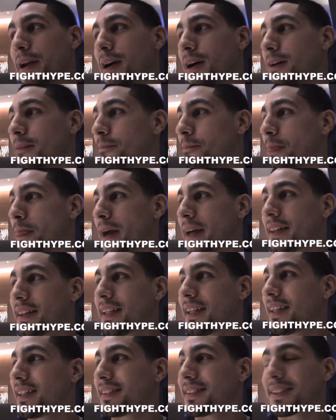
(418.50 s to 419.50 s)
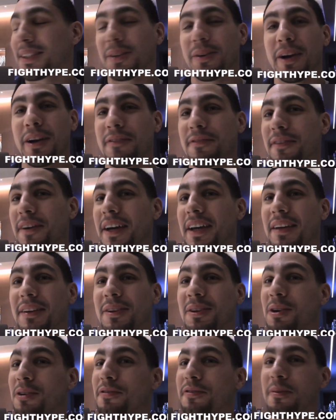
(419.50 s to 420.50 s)
um, I think it's a great
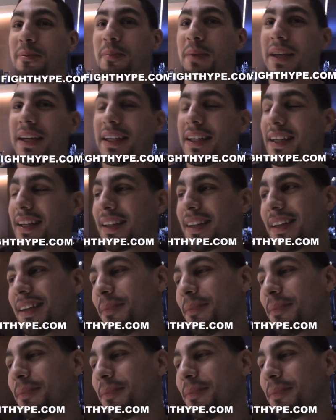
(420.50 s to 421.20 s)
fight, you know, for me. And